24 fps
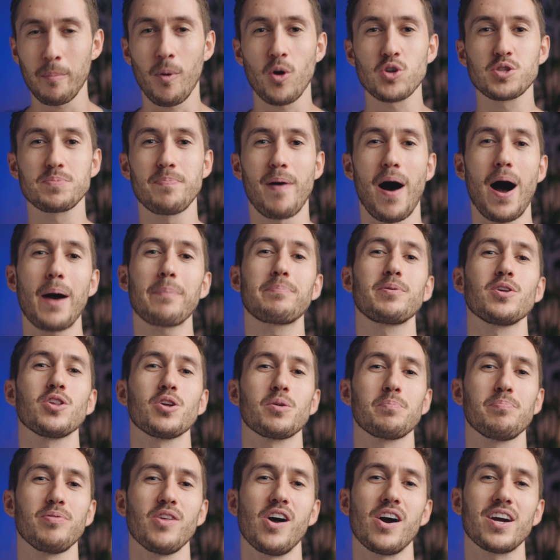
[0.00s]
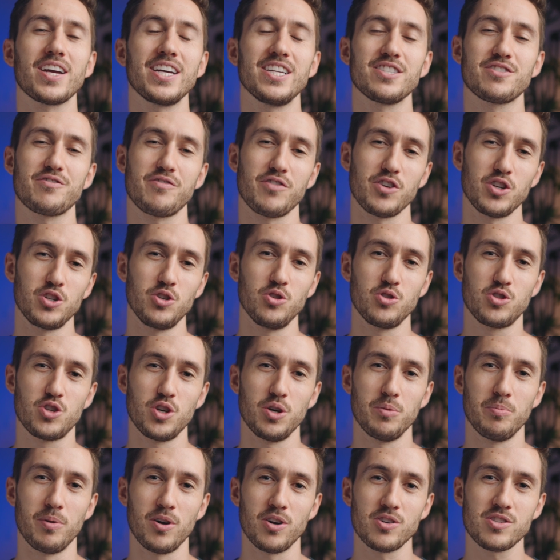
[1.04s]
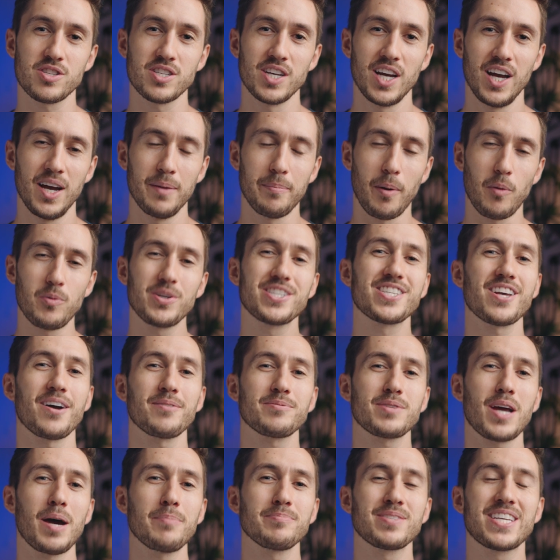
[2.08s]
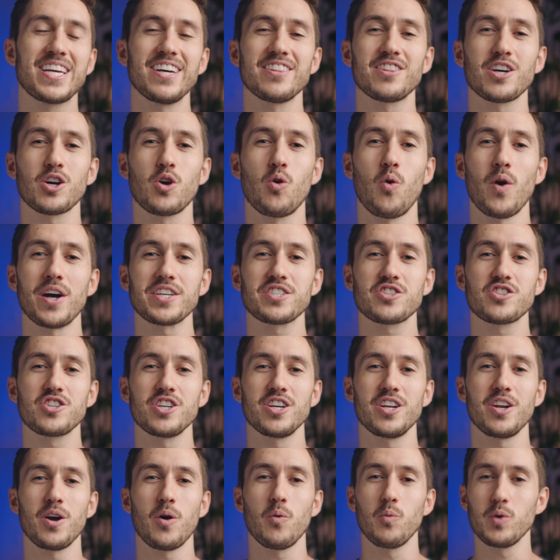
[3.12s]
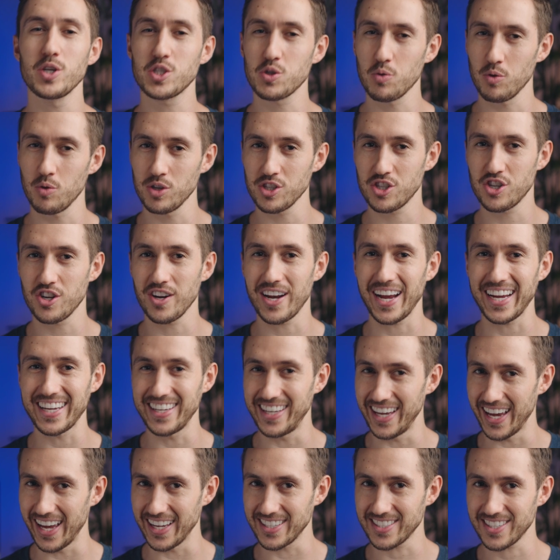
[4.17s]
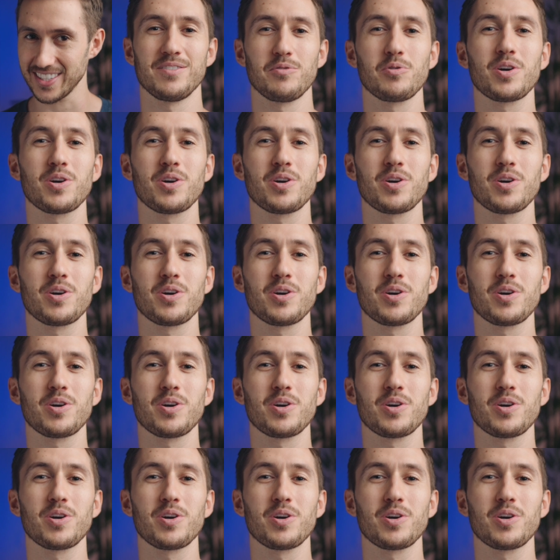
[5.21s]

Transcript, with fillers: most popular plugins for YouTubers, but we sometimes get the question, which one should I get?